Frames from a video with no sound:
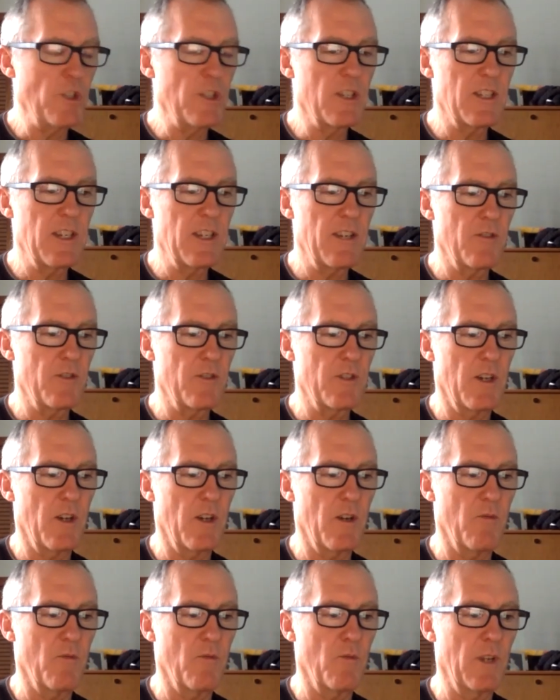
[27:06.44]
the standards.
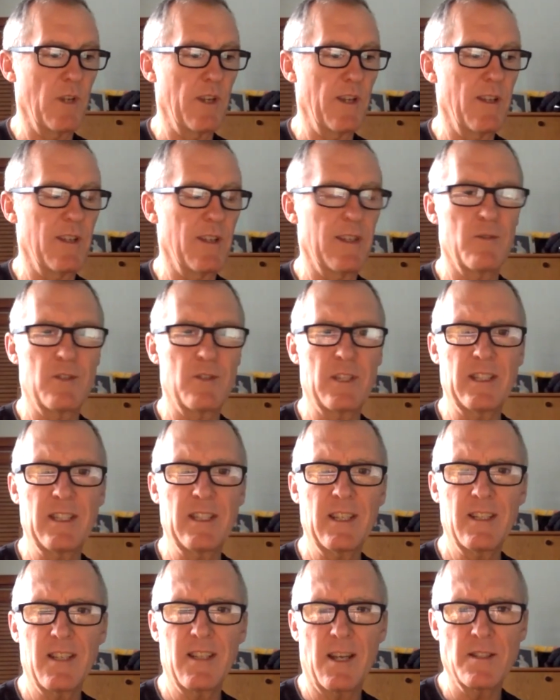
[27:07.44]
Willie Hill. It was at
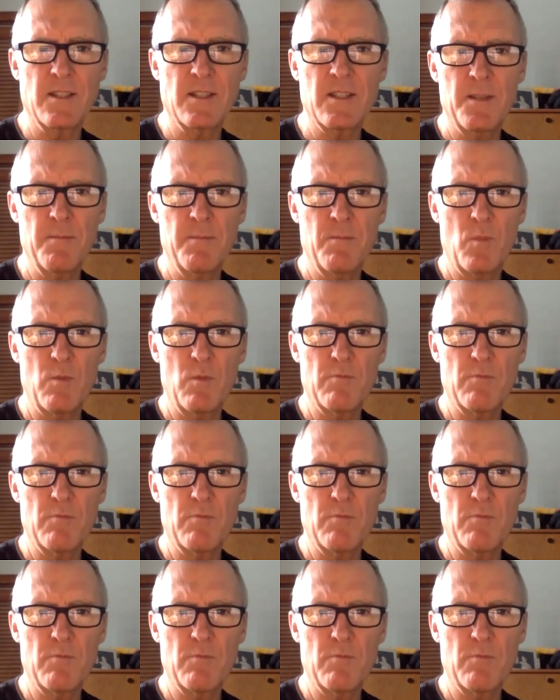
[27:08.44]
Dick Dunscombe.